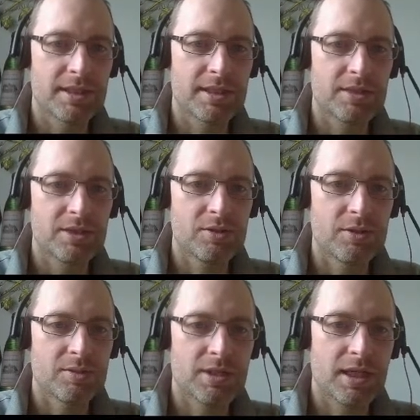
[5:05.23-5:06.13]
it's using
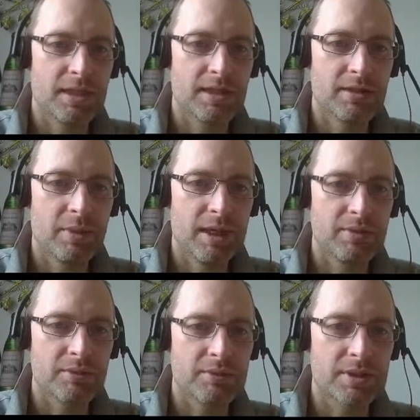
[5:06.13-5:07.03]
them to color the
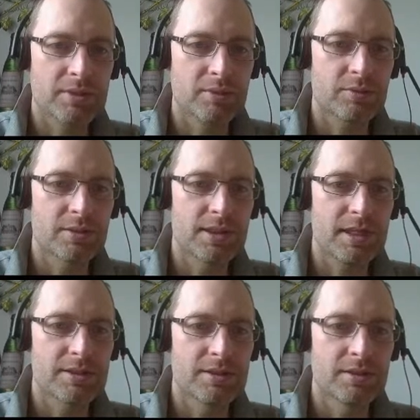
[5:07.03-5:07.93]
barrels. That's where all the
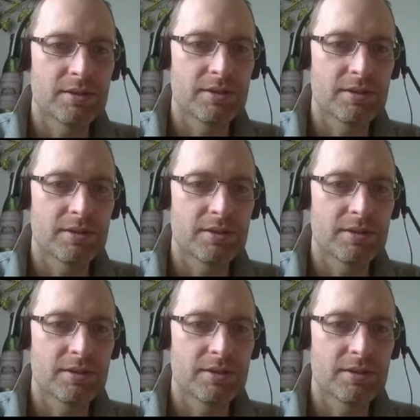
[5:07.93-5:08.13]
colors gone.